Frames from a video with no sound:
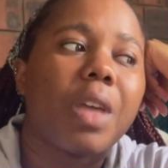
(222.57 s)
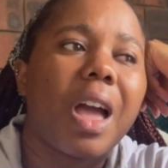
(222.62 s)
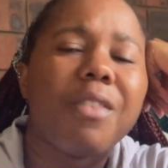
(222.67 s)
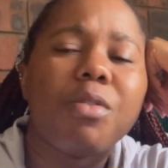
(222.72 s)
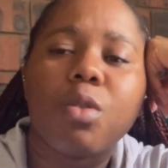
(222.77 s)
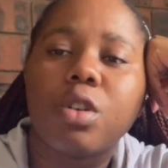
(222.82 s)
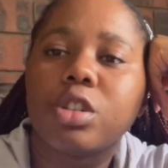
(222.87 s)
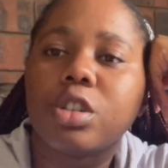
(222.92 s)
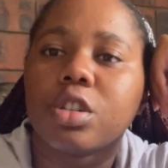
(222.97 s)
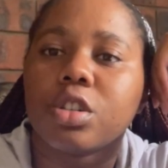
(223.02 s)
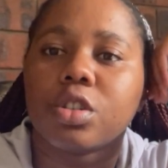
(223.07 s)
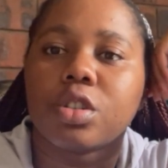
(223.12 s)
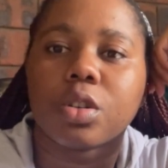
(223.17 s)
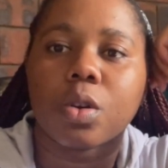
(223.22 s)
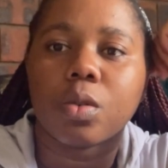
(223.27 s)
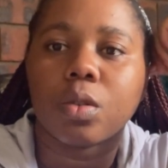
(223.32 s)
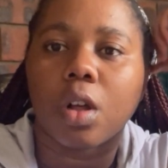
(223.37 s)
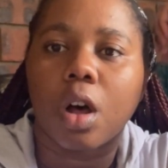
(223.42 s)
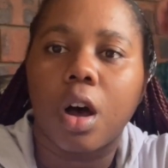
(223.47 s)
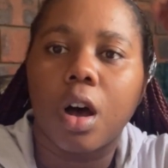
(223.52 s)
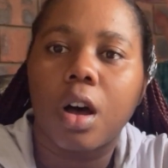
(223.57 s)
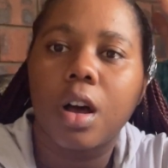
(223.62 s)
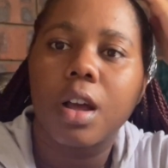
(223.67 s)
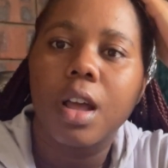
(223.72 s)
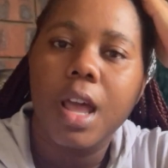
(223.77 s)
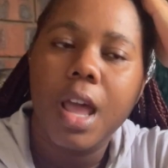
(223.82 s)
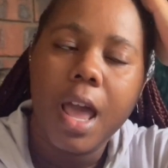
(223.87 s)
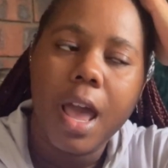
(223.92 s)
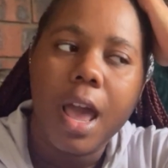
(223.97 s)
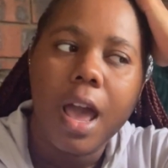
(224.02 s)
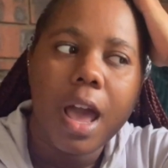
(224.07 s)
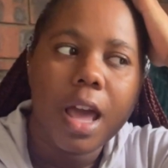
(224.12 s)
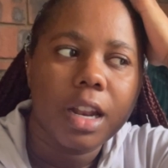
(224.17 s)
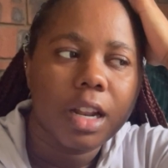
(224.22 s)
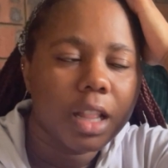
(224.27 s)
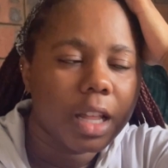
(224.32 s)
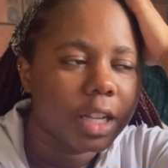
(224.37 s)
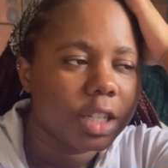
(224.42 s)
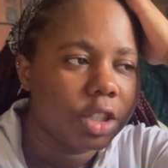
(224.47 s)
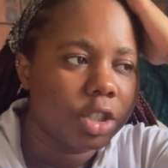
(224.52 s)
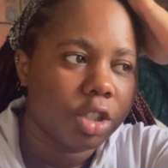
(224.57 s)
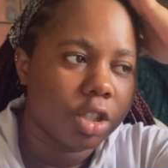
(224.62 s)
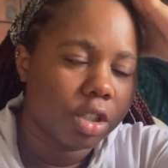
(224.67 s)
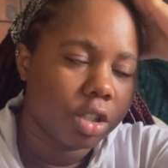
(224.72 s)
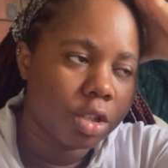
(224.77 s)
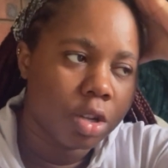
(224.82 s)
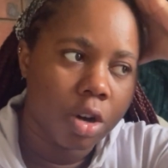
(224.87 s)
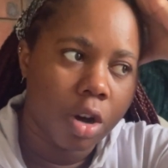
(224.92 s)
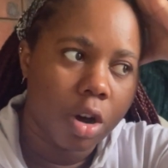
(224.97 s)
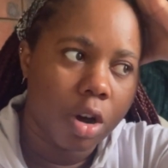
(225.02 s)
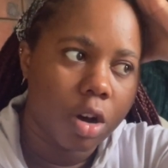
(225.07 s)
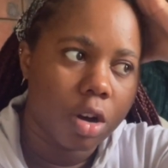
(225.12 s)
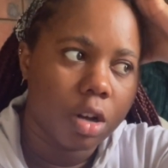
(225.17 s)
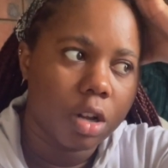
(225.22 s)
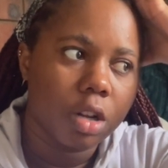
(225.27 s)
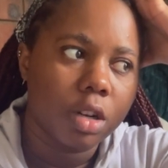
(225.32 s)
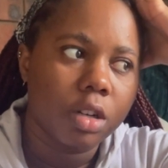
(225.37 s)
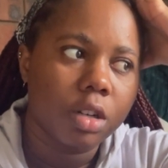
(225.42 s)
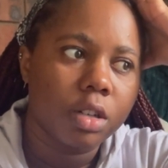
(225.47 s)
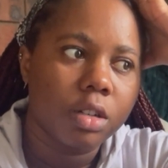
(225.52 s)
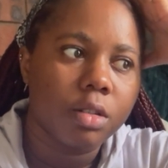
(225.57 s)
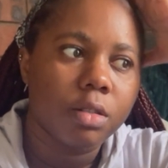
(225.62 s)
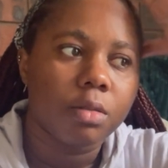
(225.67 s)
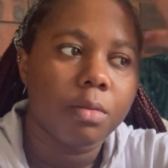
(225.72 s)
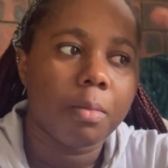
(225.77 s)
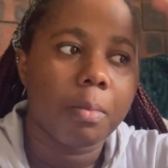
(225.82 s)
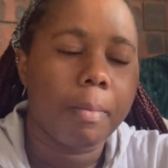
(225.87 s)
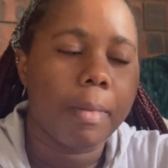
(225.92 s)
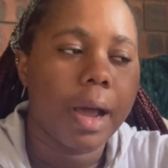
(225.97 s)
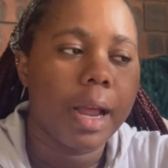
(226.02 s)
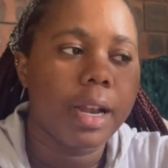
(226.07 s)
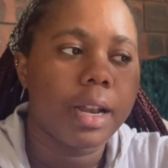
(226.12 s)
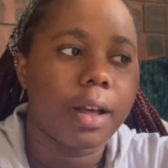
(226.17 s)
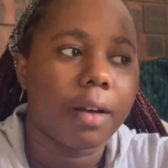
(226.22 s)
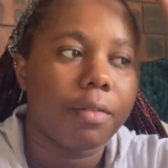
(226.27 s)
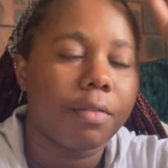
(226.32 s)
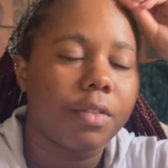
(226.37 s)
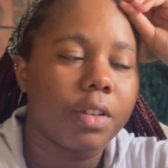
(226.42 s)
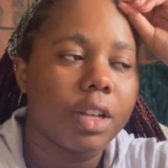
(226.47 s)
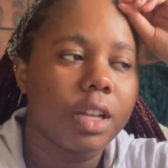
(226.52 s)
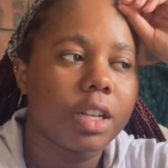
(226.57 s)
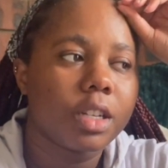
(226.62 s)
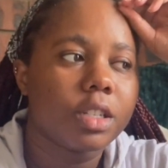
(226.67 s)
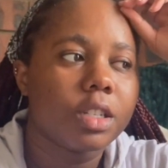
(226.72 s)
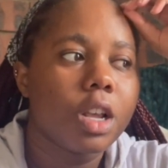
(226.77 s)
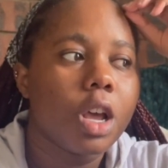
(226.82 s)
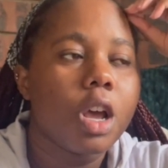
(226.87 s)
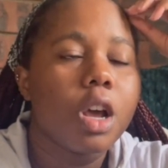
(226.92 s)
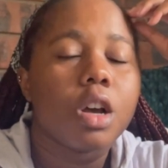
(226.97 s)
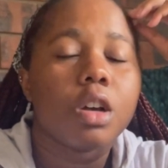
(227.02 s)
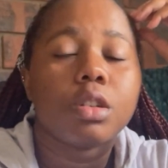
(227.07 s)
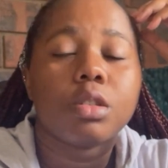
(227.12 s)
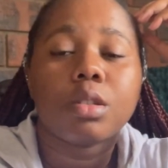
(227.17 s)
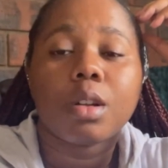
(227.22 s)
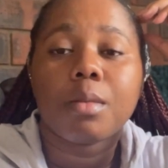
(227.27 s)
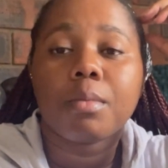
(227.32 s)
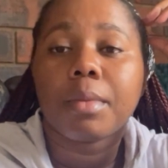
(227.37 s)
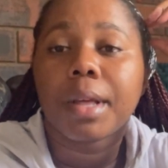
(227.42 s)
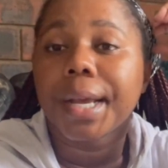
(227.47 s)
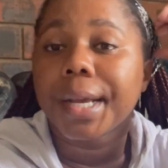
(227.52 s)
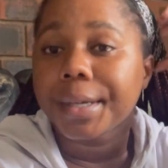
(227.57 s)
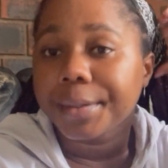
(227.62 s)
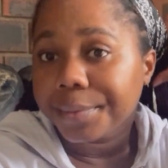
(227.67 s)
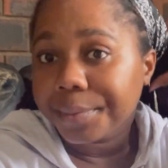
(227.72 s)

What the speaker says: I haven't watched it in so long and it like just got on my Netflix, so I'm like,